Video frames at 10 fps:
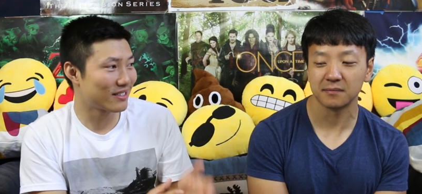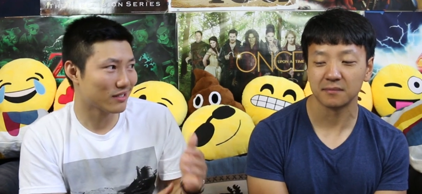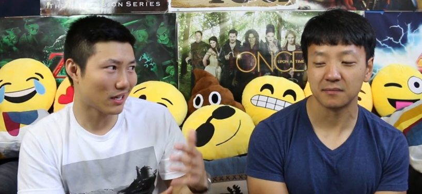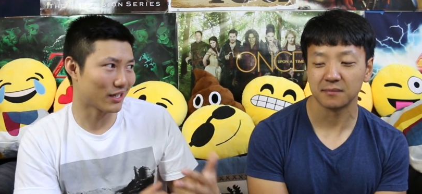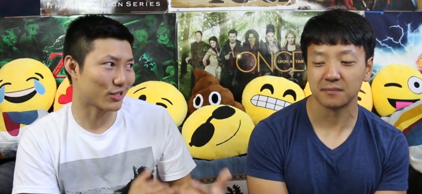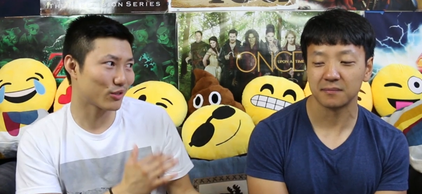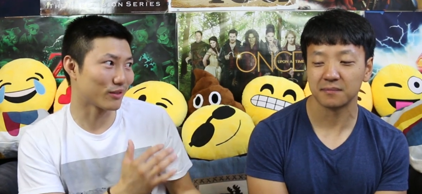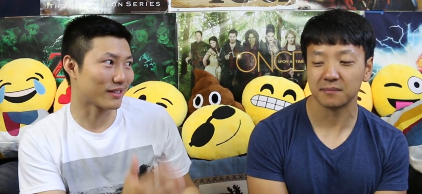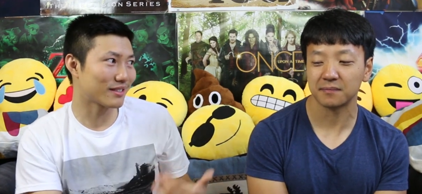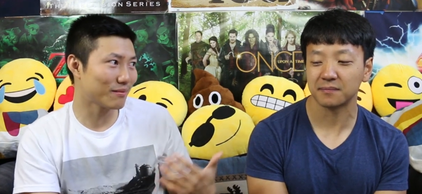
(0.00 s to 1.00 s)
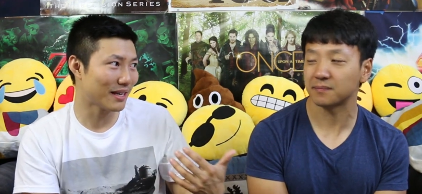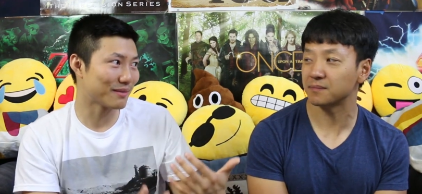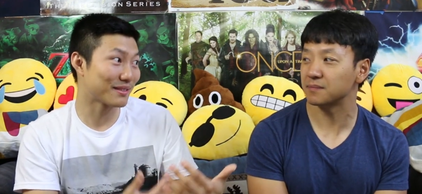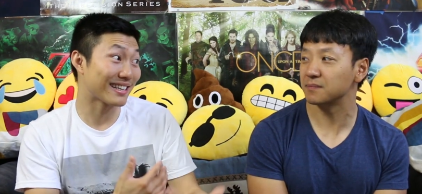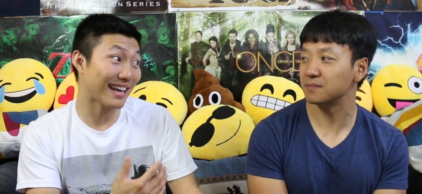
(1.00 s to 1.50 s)
Speaker 1: this is kind of true because
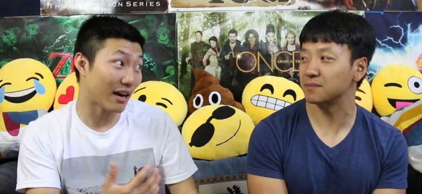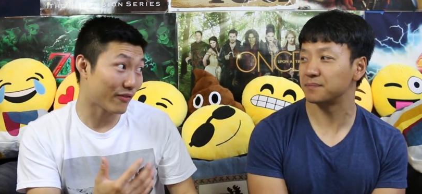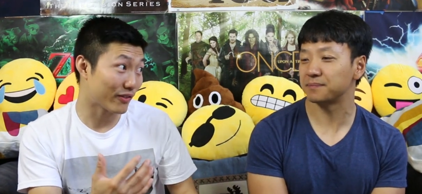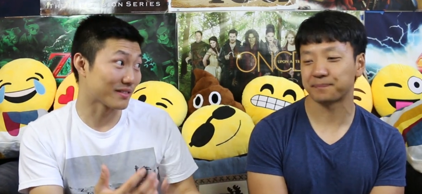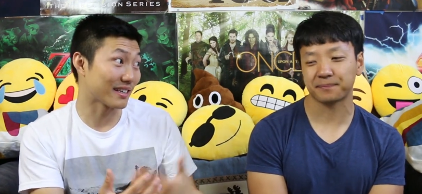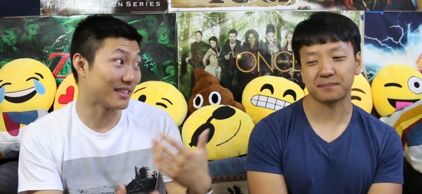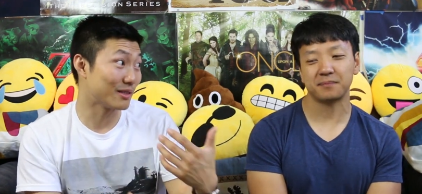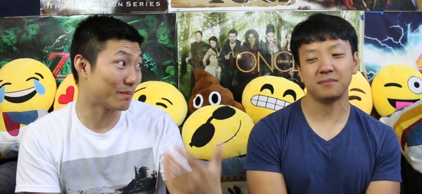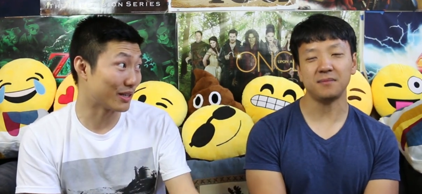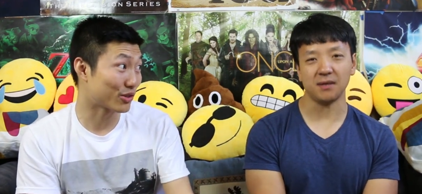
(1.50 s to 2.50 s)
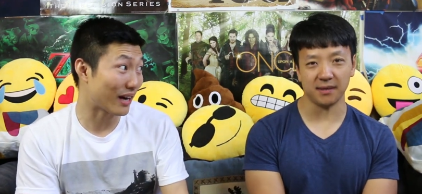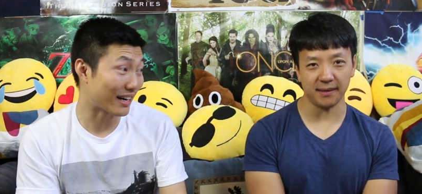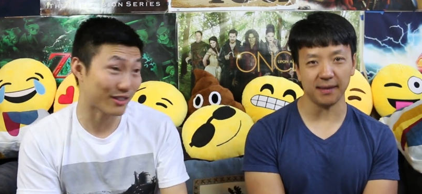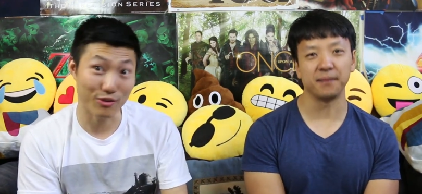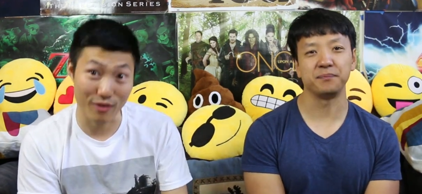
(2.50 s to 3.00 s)
sometimes the guy feels like he's being
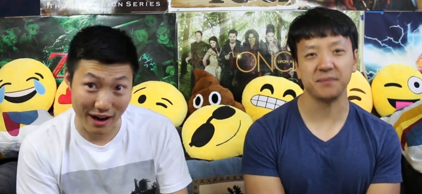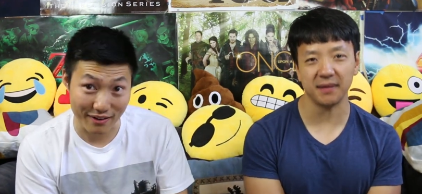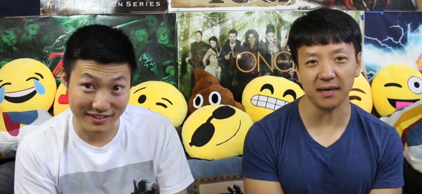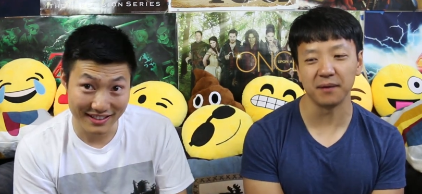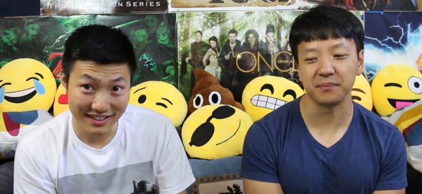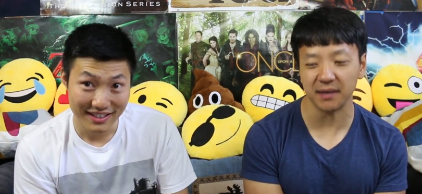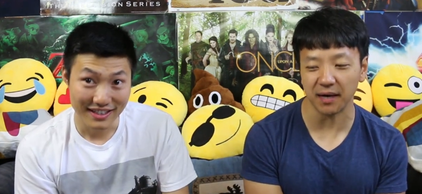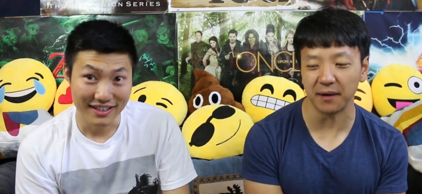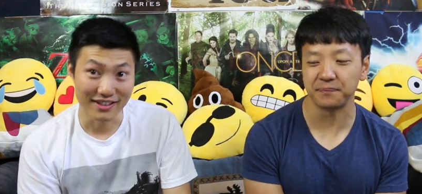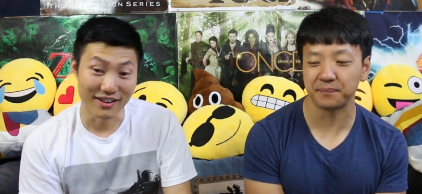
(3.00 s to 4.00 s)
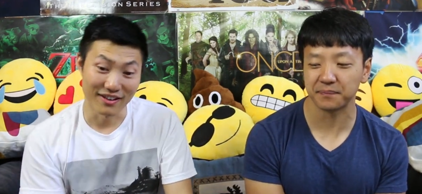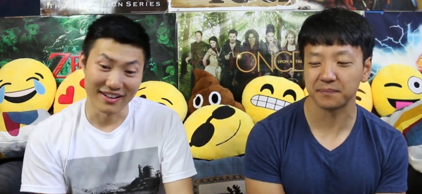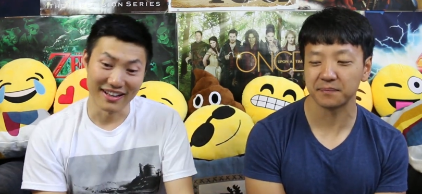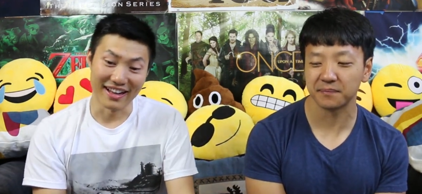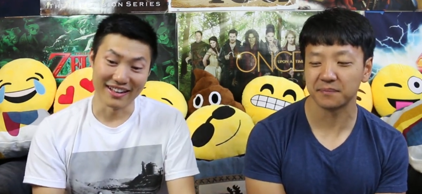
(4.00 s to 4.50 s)
dragged yep, around. Yep, yep. You know,
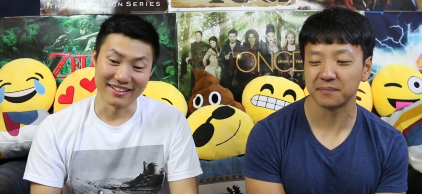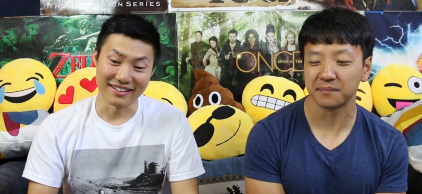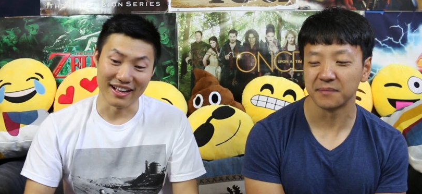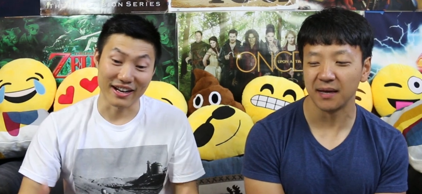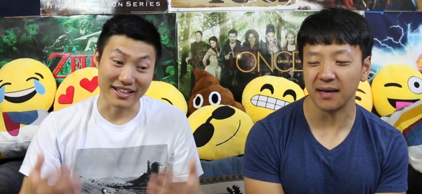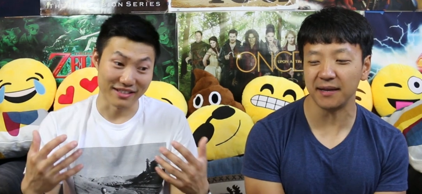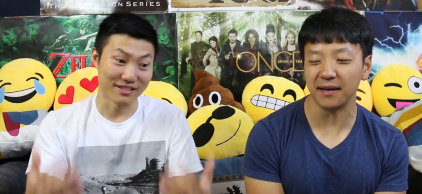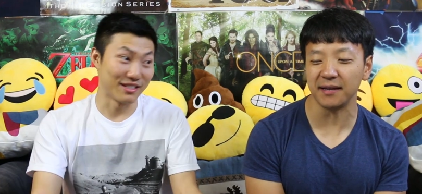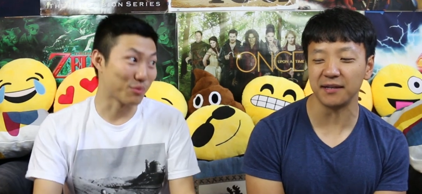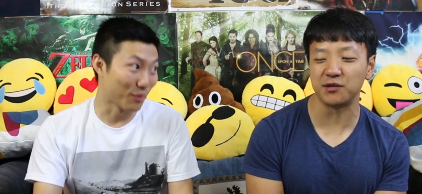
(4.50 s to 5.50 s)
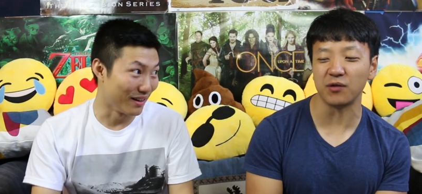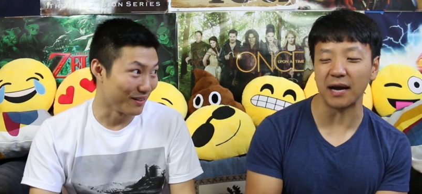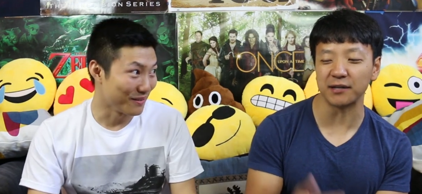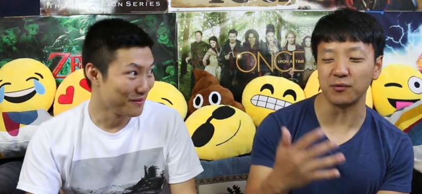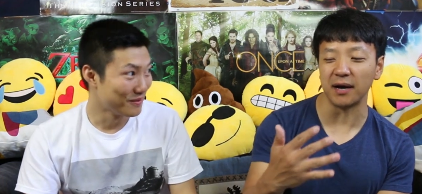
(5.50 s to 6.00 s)
and against and, his and will.
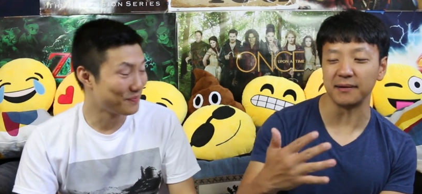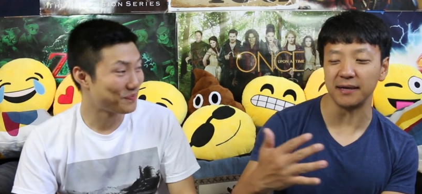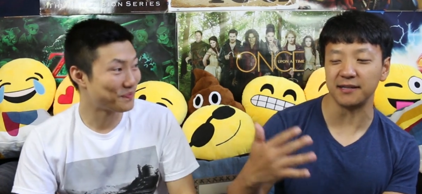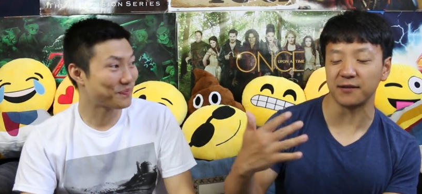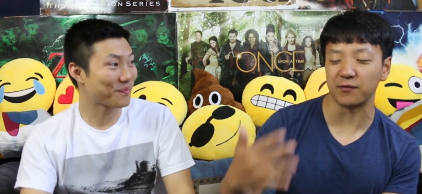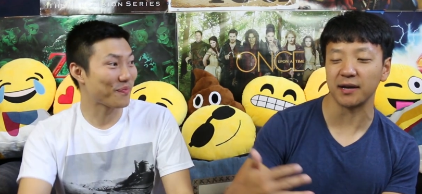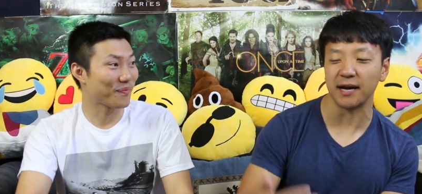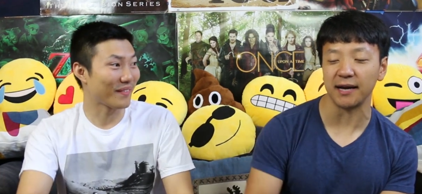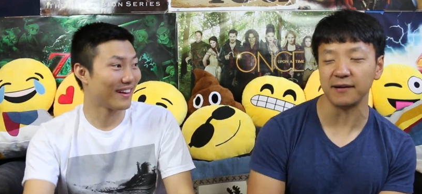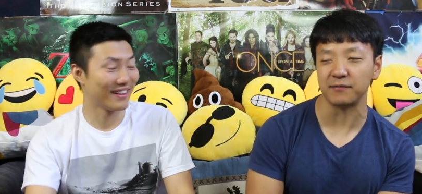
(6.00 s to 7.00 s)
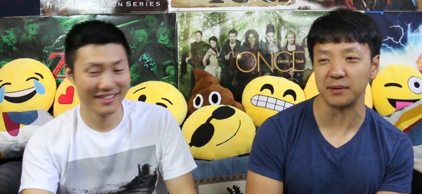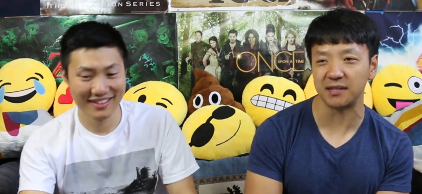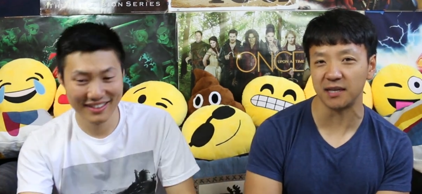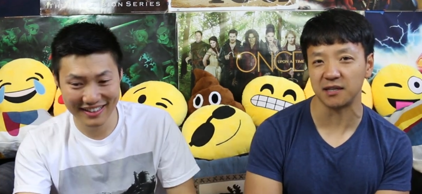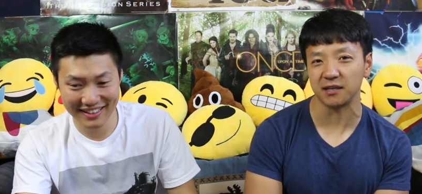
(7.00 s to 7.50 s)
dragged
Speaker 2: around in different kind of
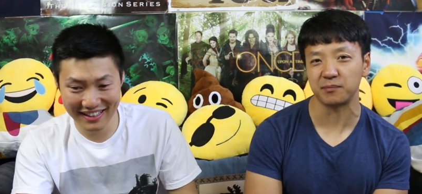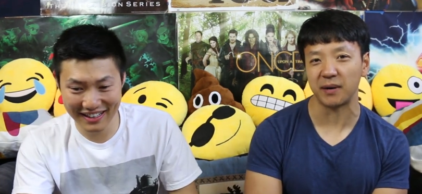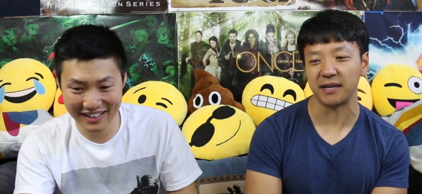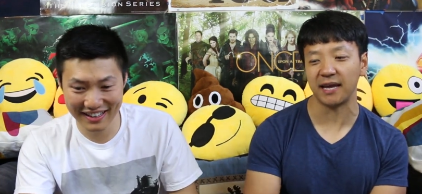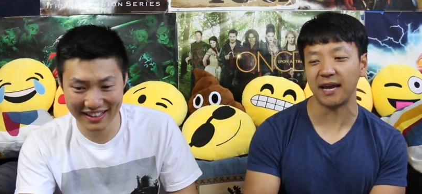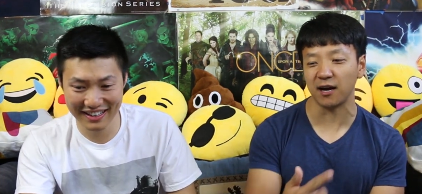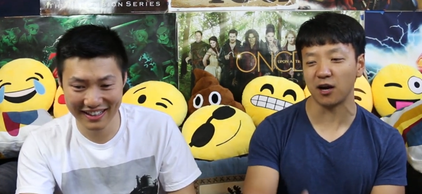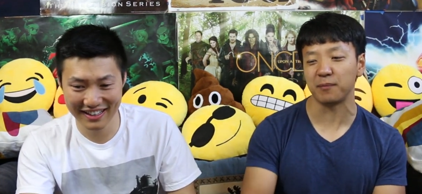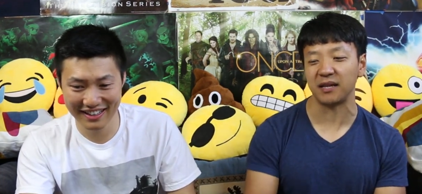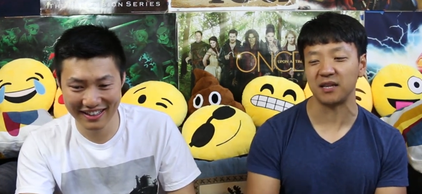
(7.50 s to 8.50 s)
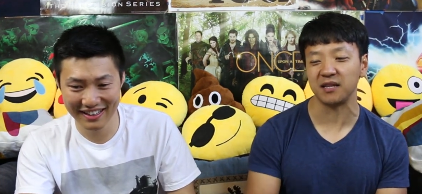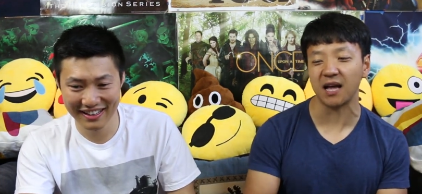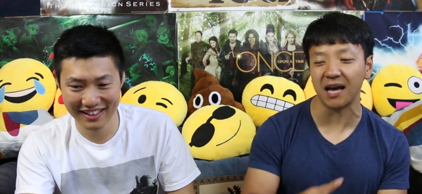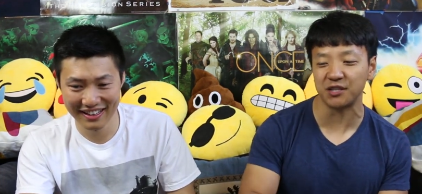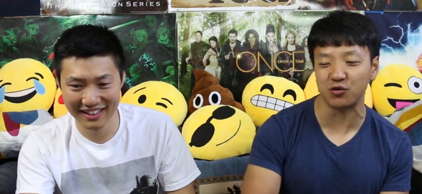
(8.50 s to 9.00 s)
positions by the hair, by the
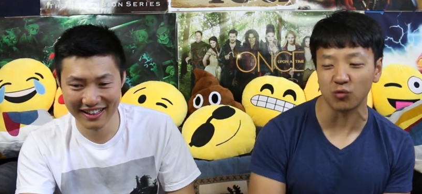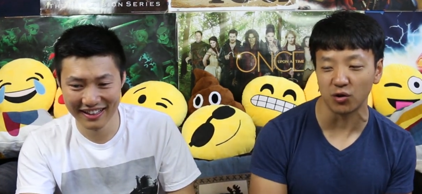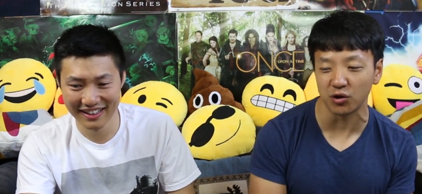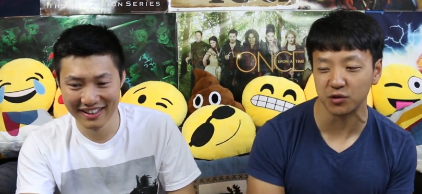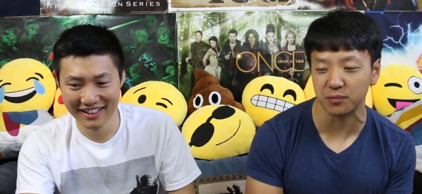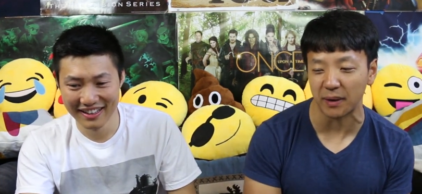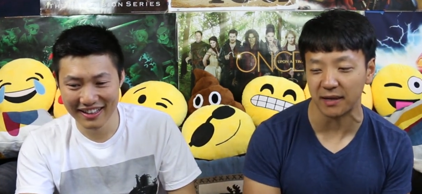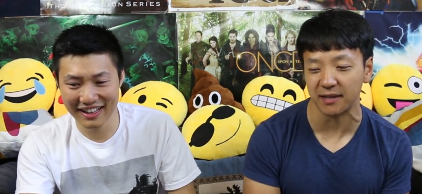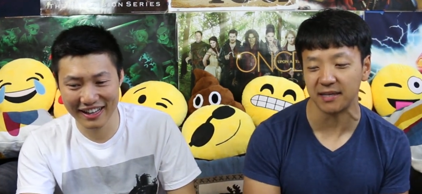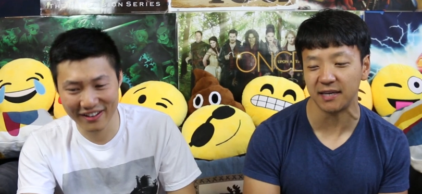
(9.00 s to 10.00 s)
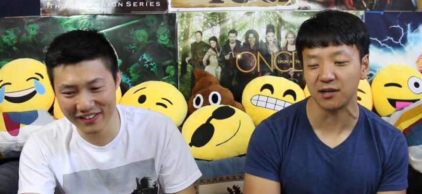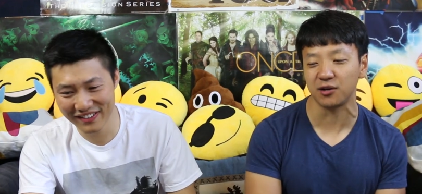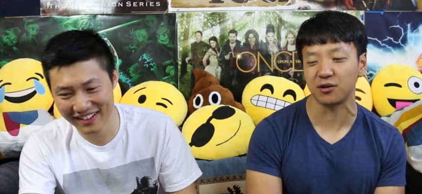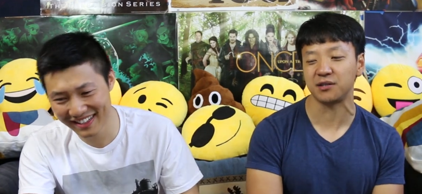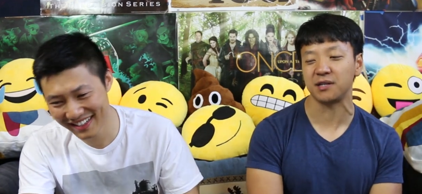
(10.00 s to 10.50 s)
nostrils, by the
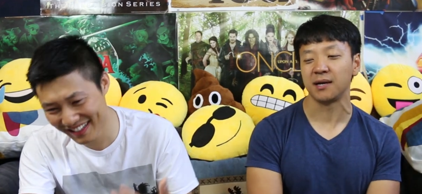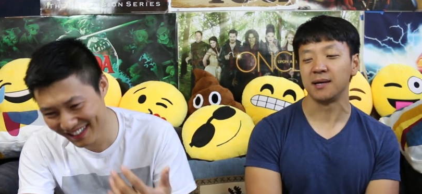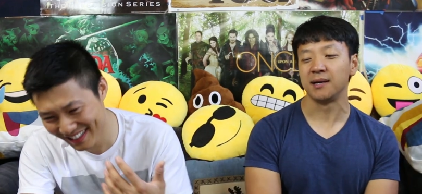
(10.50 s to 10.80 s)
ears.